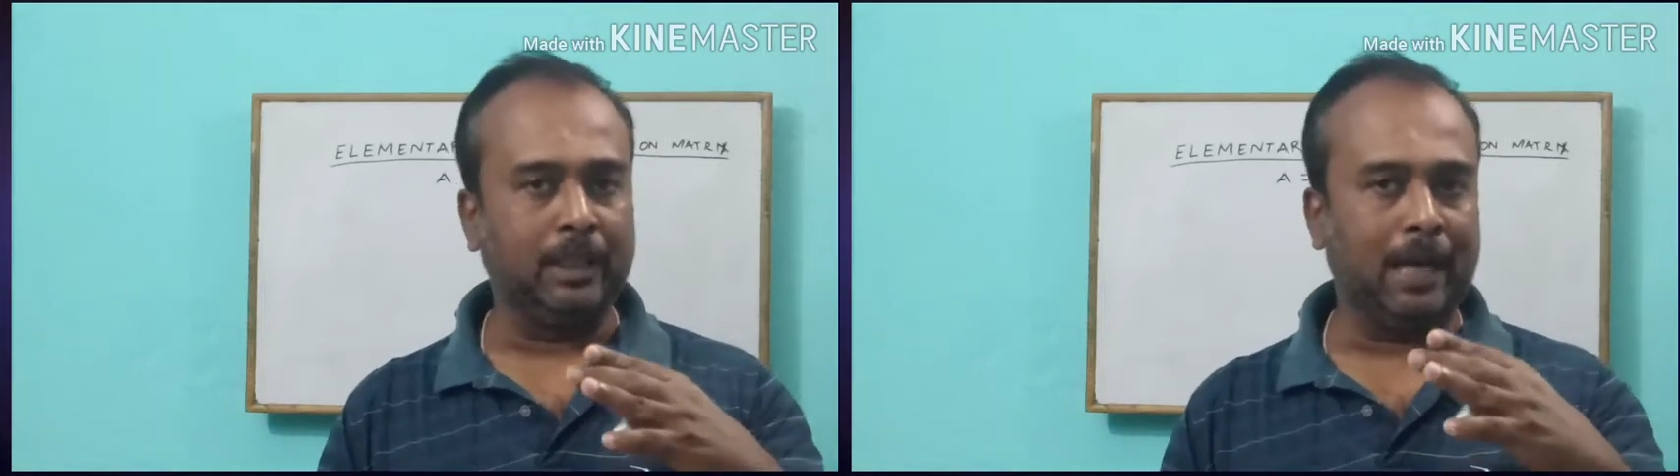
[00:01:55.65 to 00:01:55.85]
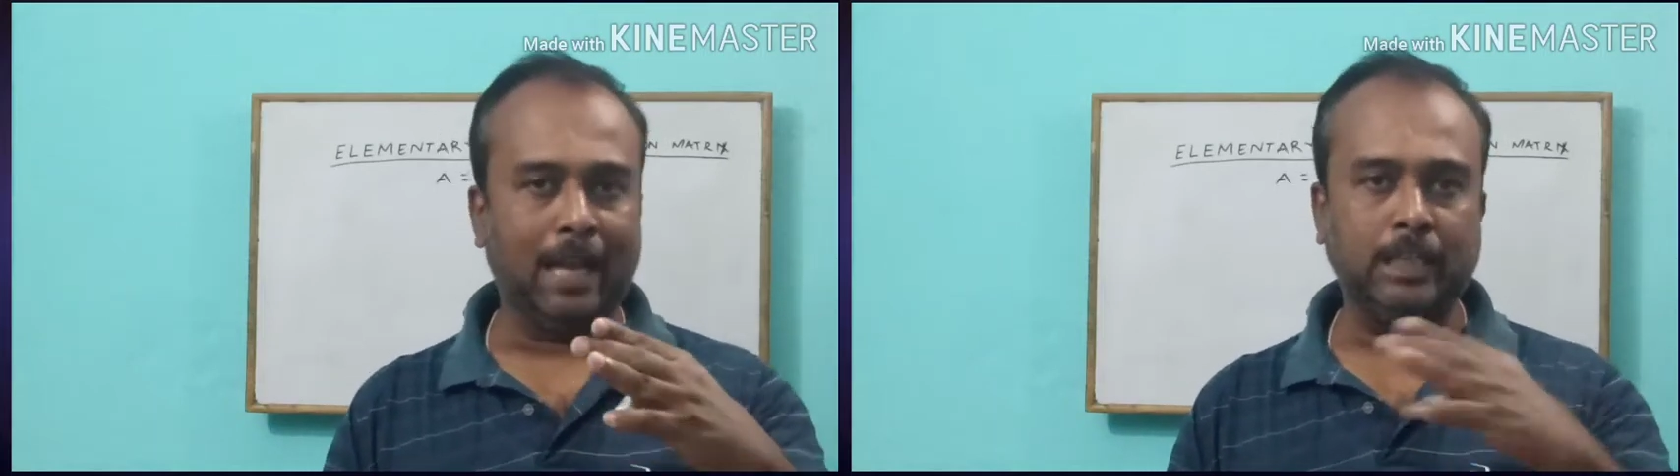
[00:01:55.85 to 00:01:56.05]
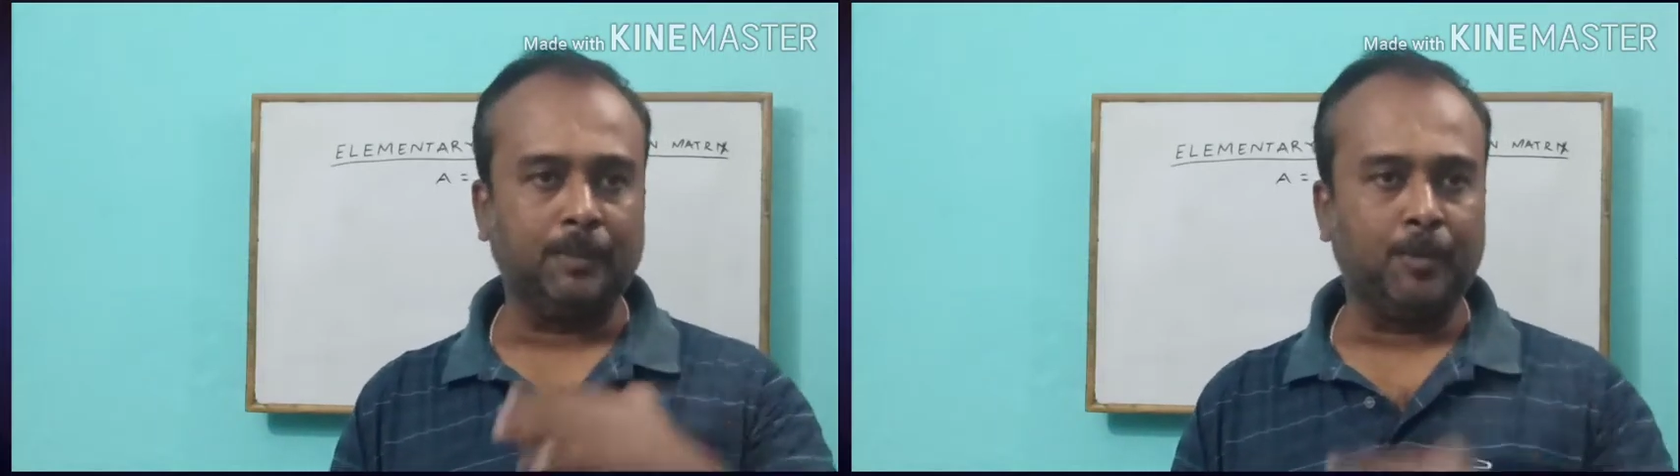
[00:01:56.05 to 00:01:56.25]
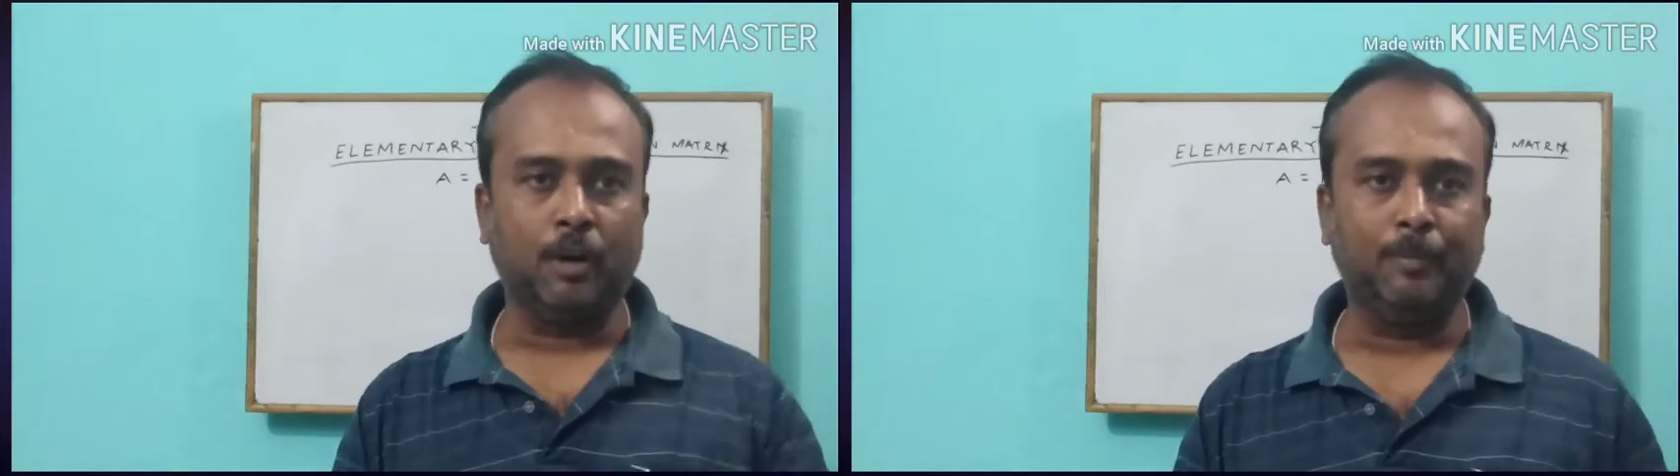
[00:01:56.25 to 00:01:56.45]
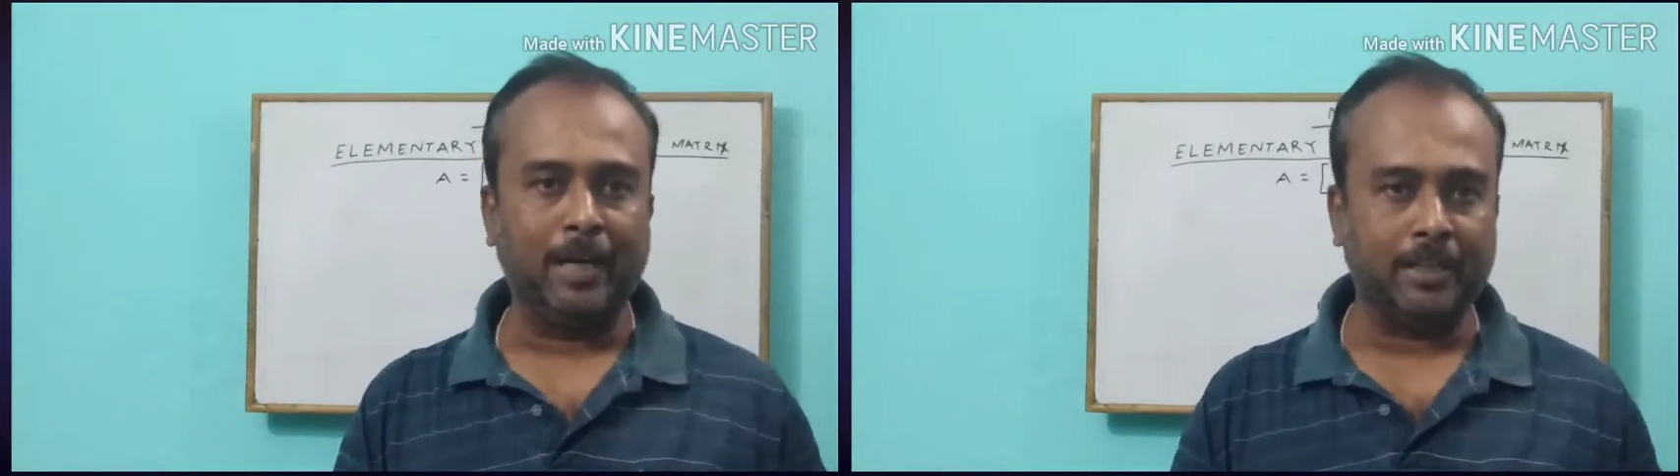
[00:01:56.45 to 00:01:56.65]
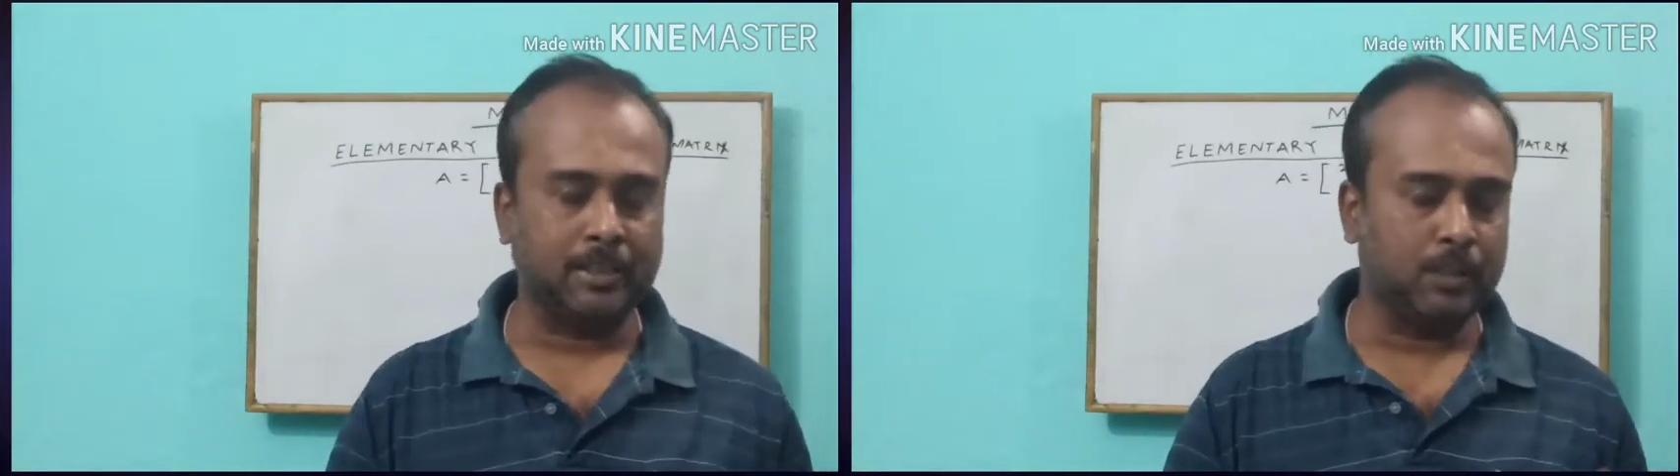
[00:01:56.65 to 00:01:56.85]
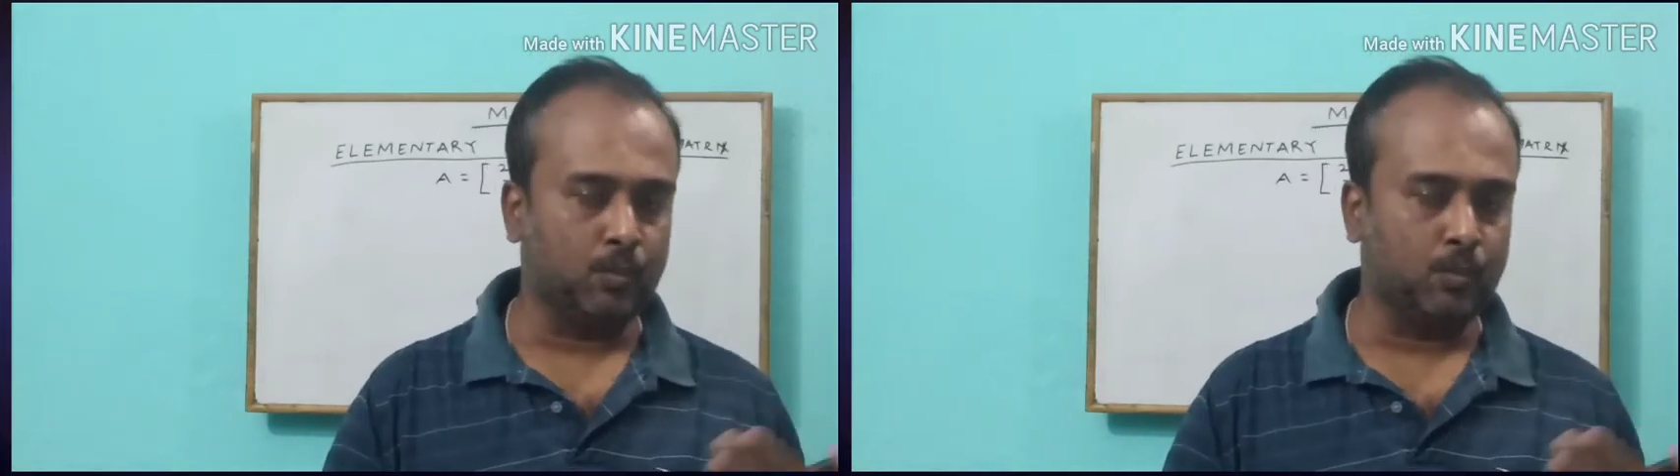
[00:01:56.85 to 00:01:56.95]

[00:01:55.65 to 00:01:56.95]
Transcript: the algebra of matrices,